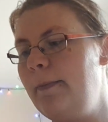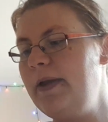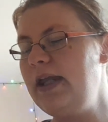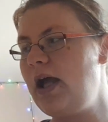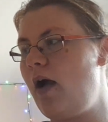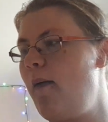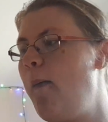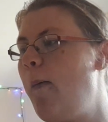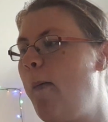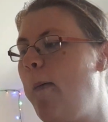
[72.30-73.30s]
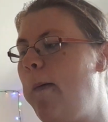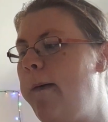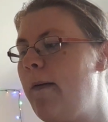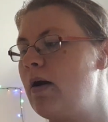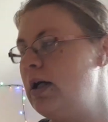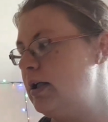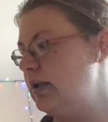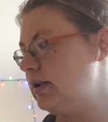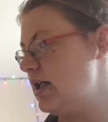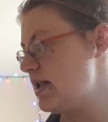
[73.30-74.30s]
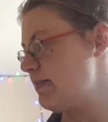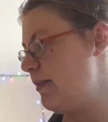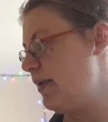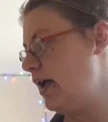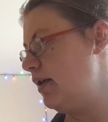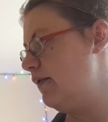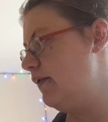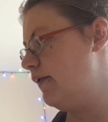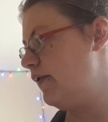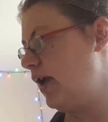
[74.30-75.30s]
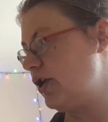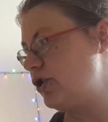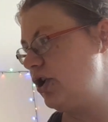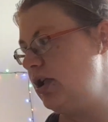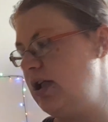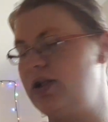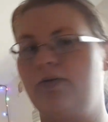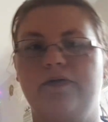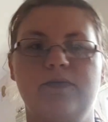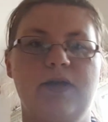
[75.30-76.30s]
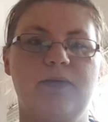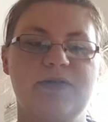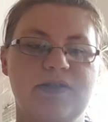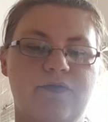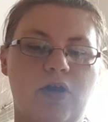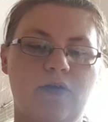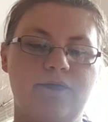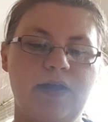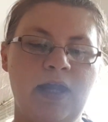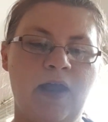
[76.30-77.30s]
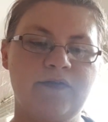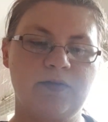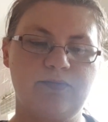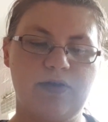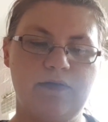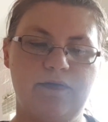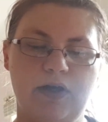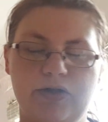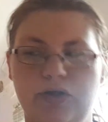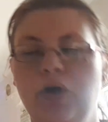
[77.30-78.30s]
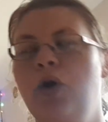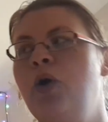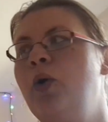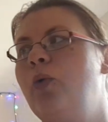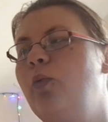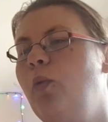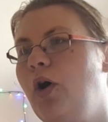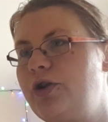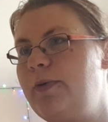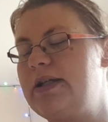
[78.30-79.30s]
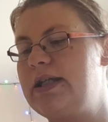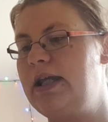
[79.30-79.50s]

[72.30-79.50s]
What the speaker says: But yeah, that's my plan for the action, is to have to make myself coffee, have some breakfast, watch a bit of